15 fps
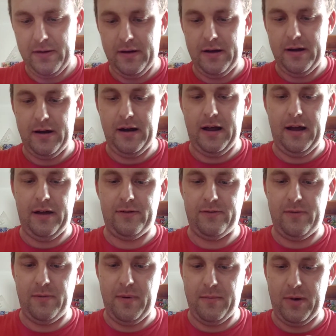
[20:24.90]
And now I have to
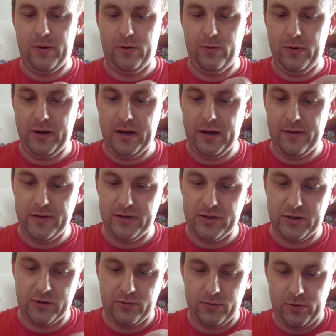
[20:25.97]
remember all the other
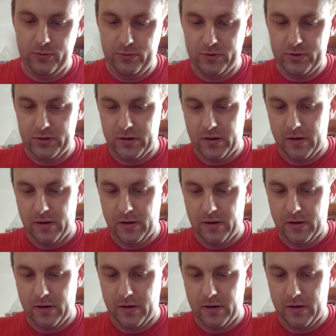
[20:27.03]
screws.